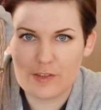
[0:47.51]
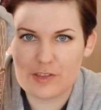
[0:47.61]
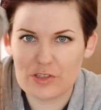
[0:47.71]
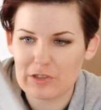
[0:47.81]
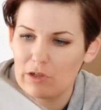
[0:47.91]
is
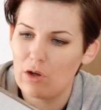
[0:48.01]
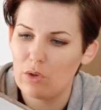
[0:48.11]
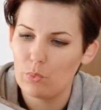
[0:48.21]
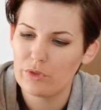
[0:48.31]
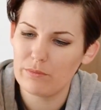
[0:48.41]
just a
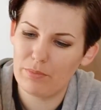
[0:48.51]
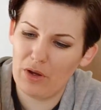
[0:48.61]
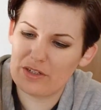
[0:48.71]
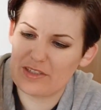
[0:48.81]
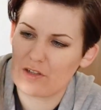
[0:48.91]
long wooden
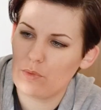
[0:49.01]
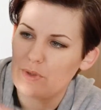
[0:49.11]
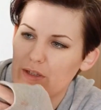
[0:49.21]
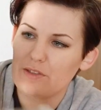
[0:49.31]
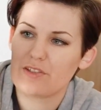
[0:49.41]
box. It's got a
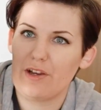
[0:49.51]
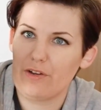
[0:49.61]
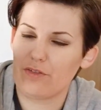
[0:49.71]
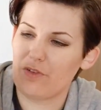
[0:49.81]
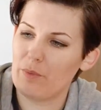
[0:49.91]
wee little sign on
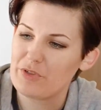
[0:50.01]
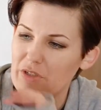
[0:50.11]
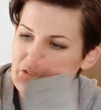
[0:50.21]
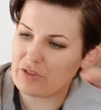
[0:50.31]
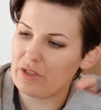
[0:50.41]
the front which
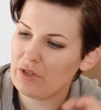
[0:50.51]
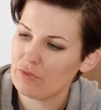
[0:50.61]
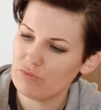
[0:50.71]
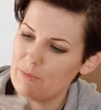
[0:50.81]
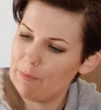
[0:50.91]
I'll just
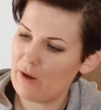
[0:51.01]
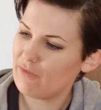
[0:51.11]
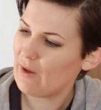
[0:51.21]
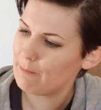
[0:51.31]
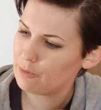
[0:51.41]
rip off
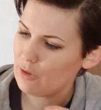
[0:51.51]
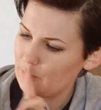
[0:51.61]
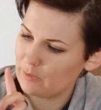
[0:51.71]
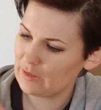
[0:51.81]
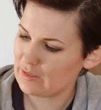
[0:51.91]
and
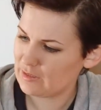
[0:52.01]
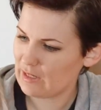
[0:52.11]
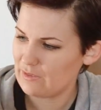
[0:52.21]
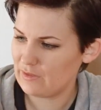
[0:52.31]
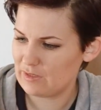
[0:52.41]
probably
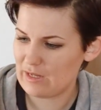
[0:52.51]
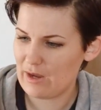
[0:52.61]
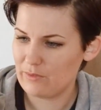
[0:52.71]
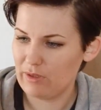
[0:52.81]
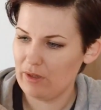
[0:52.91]
sand this
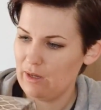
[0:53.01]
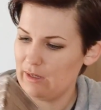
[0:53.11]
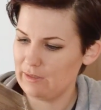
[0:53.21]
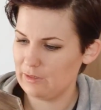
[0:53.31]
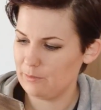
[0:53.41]
down a
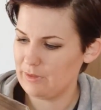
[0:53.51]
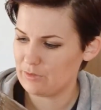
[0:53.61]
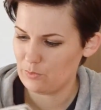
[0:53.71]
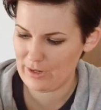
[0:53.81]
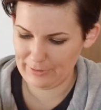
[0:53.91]
little bit as
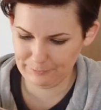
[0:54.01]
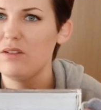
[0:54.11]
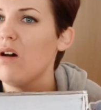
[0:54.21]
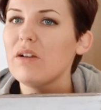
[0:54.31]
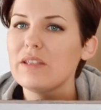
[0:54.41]
well.
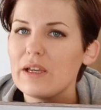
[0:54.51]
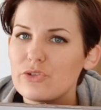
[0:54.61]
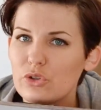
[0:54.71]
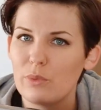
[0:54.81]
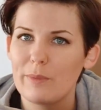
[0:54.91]
Not yet
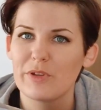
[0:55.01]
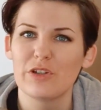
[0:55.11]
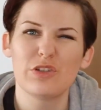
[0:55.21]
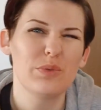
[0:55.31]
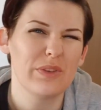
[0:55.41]
sure what I'm going
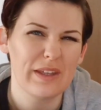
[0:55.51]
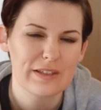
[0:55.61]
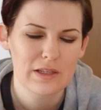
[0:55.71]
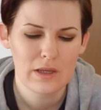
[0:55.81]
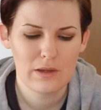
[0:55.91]
to do with this.
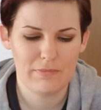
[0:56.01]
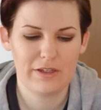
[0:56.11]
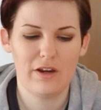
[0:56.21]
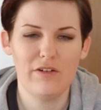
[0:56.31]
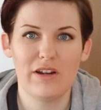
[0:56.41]
My
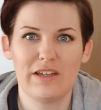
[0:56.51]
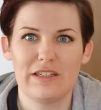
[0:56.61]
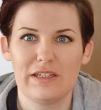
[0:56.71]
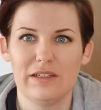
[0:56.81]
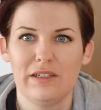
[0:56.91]
current
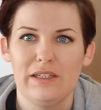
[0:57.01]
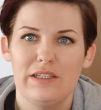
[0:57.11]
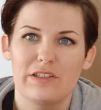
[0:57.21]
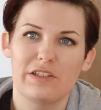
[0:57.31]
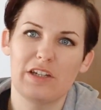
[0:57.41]
idea is
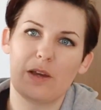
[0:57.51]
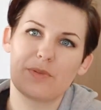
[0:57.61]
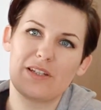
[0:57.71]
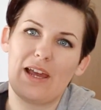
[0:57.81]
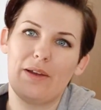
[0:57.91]
to turn it
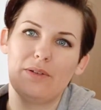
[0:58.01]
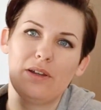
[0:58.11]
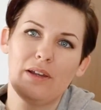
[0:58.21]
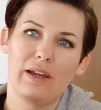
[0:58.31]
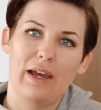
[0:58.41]
upside down
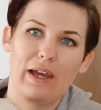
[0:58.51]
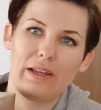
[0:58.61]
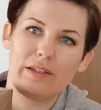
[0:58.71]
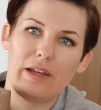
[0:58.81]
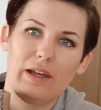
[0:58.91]

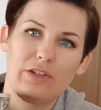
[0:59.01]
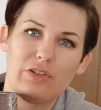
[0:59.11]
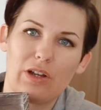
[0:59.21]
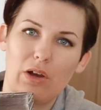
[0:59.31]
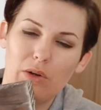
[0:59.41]
and
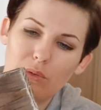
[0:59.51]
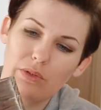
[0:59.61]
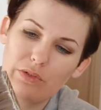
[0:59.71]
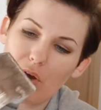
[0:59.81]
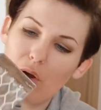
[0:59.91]
drill a hole, not a